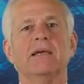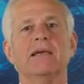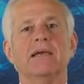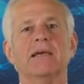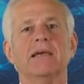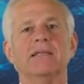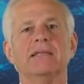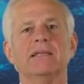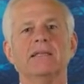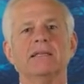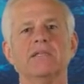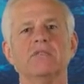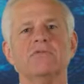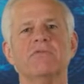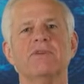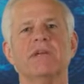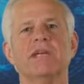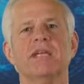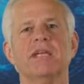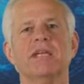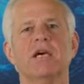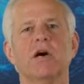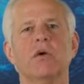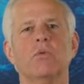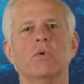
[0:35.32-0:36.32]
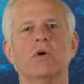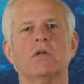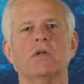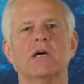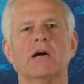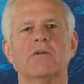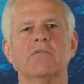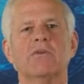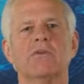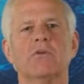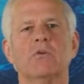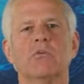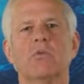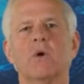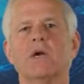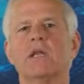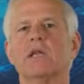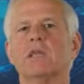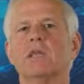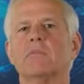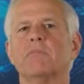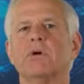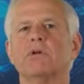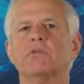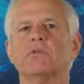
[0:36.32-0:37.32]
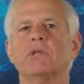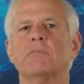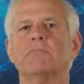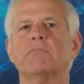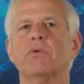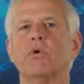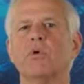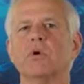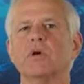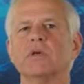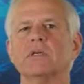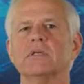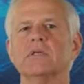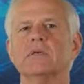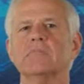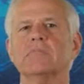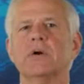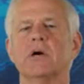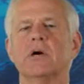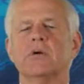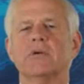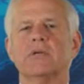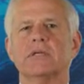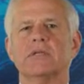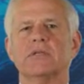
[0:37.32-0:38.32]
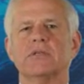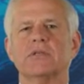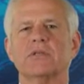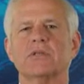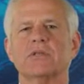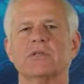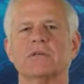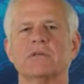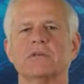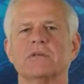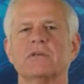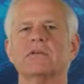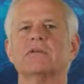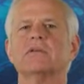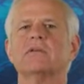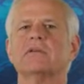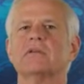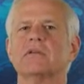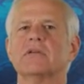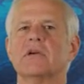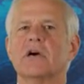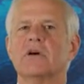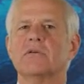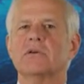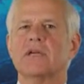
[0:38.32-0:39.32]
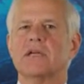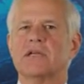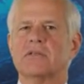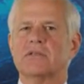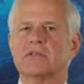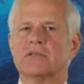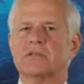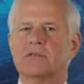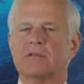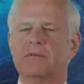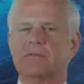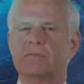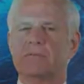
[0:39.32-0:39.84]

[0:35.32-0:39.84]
In this video, we'll cover one of the most important components, coatings.